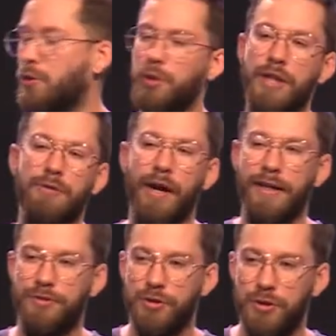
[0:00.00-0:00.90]
who did they write
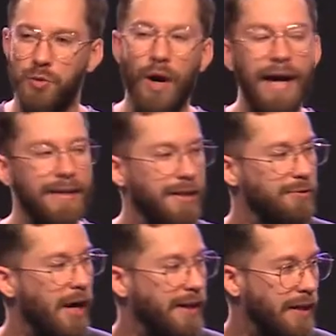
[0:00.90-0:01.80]
it to, why did they
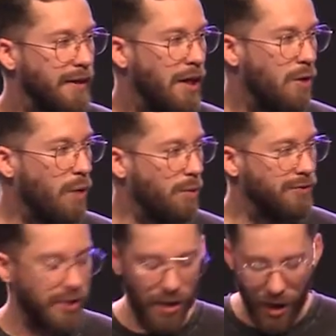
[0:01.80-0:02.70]
write it, what
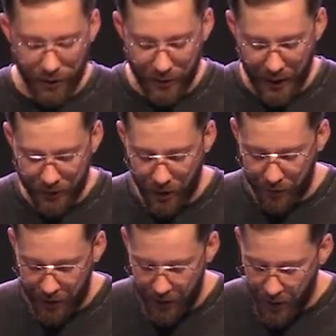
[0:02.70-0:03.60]
was the context
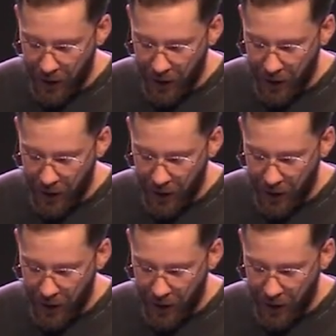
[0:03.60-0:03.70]
of it,